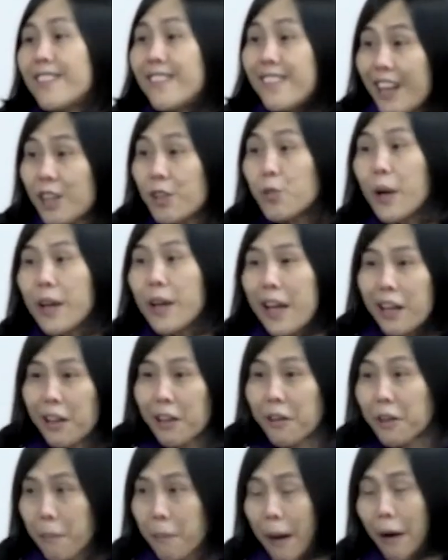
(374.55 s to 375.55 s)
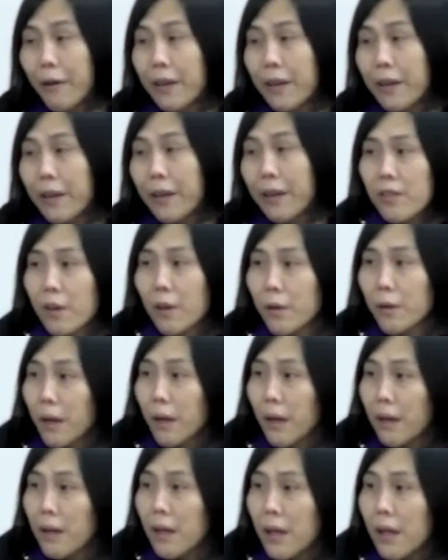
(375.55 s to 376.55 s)
That's when I learned about it. So,
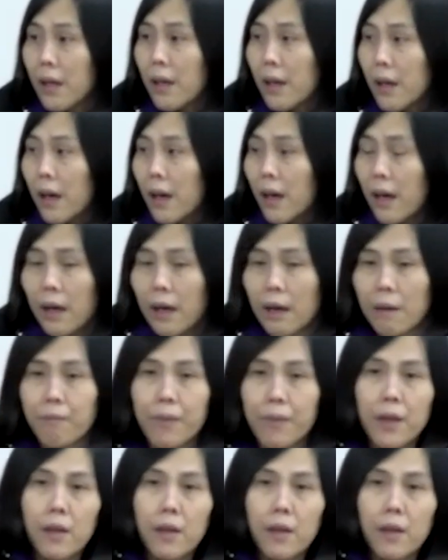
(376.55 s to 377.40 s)
uh, um,